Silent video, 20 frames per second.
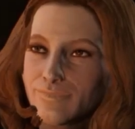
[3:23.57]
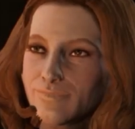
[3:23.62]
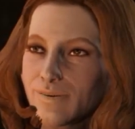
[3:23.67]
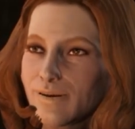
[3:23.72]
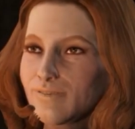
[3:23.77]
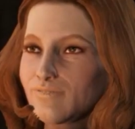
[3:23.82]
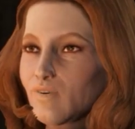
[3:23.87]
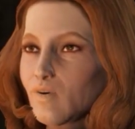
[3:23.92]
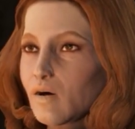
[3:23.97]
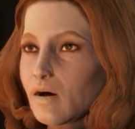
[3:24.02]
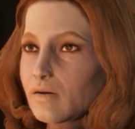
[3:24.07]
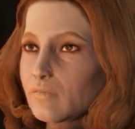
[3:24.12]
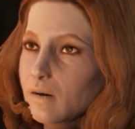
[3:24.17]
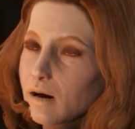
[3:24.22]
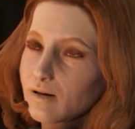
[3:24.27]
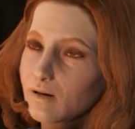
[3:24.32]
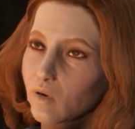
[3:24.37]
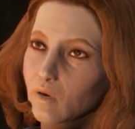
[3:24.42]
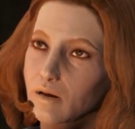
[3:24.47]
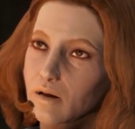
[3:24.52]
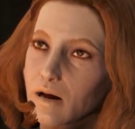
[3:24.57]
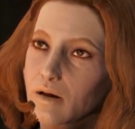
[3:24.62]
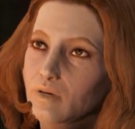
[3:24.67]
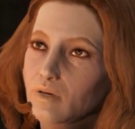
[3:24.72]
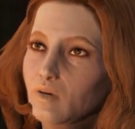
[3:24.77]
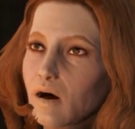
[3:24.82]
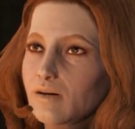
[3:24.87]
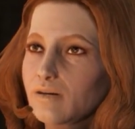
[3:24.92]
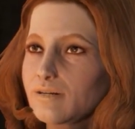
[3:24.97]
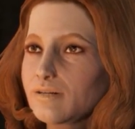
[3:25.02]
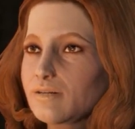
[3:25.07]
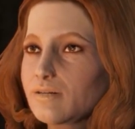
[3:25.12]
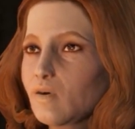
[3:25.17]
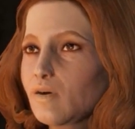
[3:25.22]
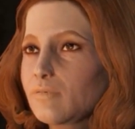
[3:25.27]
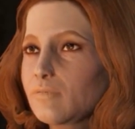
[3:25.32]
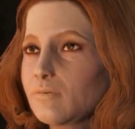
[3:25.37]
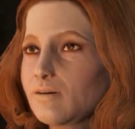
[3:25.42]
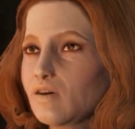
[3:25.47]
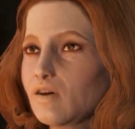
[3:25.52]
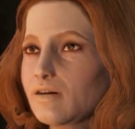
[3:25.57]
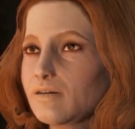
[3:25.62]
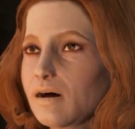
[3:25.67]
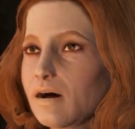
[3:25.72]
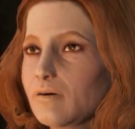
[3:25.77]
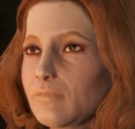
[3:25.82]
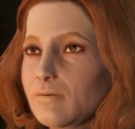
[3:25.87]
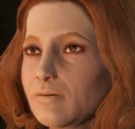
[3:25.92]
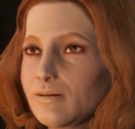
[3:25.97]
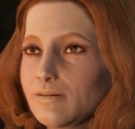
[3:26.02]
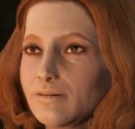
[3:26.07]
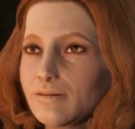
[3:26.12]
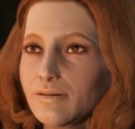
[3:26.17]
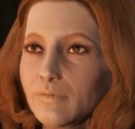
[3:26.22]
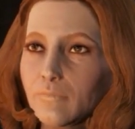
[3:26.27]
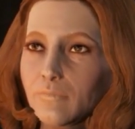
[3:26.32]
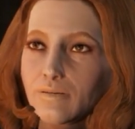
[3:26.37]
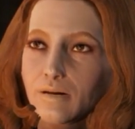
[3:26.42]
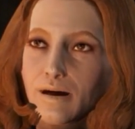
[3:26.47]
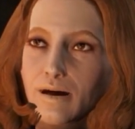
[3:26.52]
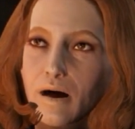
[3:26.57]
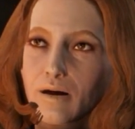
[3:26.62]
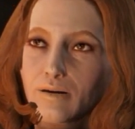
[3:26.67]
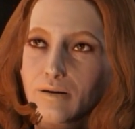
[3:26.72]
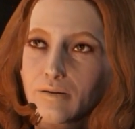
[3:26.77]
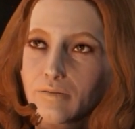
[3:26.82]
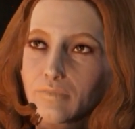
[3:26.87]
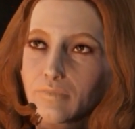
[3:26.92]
Even if one of my own agents told me that, I'd be skeptical.